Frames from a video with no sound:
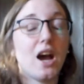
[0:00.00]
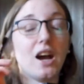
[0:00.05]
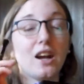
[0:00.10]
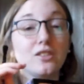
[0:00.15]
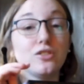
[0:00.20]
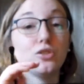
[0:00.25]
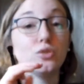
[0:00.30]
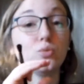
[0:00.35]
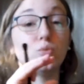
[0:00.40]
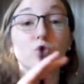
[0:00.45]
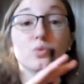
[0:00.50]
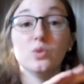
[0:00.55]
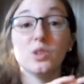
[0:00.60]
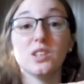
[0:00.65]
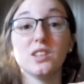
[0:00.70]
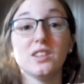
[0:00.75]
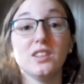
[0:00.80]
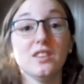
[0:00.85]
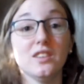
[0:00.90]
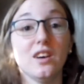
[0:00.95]
I do
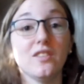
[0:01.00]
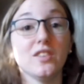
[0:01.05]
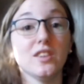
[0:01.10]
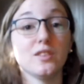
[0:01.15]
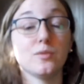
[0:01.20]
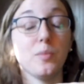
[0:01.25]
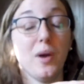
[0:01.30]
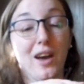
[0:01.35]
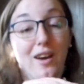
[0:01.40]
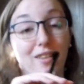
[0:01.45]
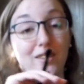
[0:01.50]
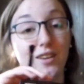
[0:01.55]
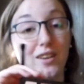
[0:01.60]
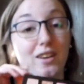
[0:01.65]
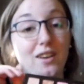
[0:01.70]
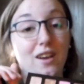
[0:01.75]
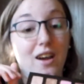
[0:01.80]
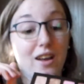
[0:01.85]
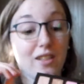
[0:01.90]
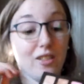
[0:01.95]
really love this
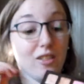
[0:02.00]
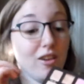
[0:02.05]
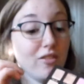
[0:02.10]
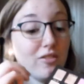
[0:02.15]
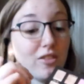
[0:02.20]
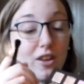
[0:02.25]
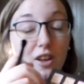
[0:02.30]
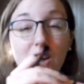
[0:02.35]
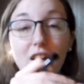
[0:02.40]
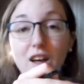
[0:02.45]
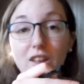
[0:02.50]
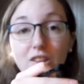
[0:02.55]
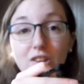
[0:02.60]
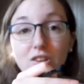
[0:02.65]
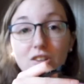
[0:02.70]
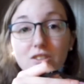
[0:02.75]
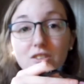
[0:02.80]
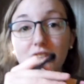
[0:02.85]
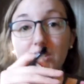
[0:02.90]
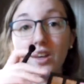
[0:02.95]
palette. I love the
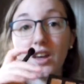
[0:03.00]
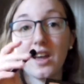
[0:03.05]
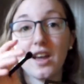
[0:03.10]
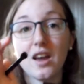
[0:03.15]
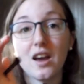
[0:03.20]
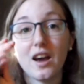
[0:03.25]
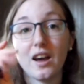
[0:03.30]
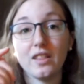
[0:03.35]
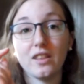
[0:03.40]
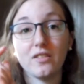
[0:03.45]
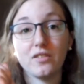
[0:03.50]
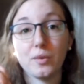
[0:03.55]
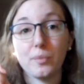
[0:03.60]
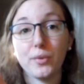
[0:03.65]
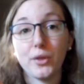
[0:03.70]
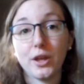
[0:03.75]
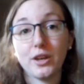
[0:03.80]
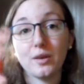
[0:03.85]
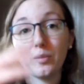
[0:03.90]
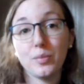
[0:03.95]
colors. I love the
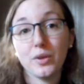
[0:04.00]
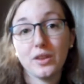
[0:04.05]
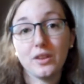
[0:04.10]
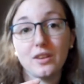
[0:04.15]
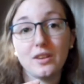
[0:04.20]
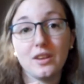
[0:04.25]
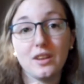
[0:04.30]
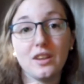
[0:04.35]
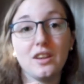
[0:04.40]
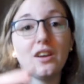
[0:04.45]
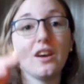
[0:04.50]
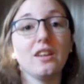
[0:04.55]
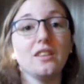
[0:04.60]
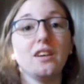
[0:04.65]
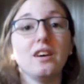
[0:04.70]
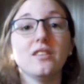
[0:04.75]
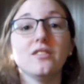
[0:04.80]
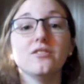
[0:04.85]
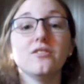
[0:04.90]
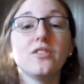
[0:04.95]
blendability. I
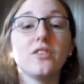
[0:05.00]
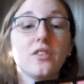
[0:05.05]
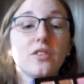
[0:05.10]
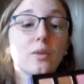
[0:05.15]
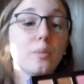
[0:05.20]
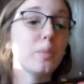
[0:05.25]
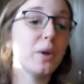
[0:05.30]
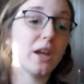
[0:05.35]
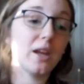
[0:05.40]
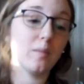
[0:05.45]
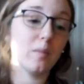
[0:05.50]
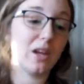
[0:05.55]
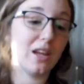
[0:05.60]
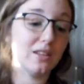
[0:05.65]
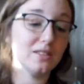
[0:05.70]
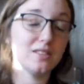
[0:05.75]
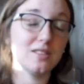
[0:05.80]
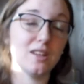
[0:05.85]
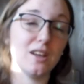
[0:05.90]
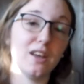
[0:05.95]
love the
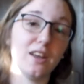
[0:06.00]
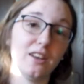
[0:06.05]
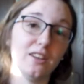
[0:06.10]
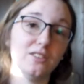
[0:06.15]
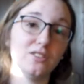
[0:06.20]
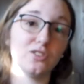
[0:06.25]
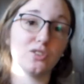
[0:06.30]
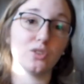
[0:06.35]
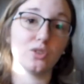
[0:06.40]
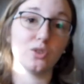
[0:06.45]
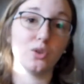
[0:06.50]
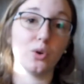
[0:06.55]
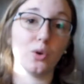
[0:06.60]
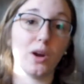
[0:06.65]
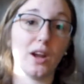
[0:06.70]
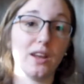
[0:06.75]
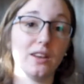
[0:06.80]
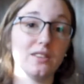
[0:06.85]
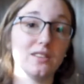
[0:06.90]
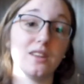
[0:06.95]
pigment. It is
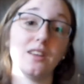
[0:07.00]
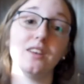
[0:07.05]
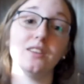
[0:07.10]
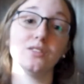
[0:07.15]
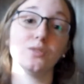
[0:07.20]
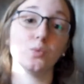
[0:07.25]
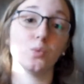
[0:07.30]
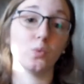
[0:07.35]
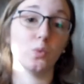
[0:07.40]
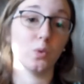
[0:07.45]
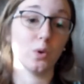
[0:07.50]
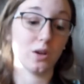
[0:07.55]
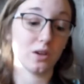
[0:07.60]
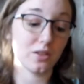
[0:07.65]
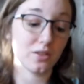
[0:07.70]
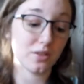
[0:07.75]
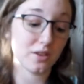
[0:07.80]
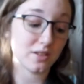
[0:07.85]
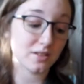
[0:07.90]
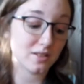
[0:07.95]
great. It is
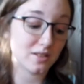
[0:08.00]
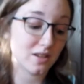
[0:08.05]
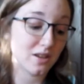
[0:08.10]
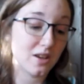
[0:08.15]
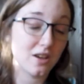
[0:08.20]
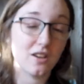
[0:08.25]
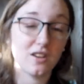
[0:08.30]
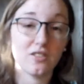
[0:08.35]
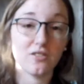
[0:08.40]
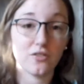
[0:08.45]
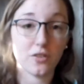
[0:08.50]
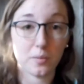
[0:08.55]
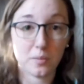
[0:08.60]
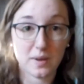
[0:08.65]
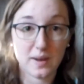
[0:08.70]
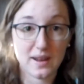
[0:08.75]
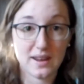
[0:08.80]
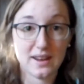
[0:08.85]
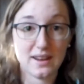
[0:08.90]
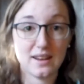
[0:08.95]
worth it for
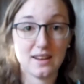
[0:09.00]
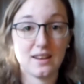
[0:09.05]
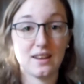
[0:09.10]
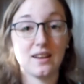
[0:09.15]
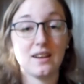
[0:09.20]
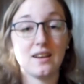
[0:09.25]
me.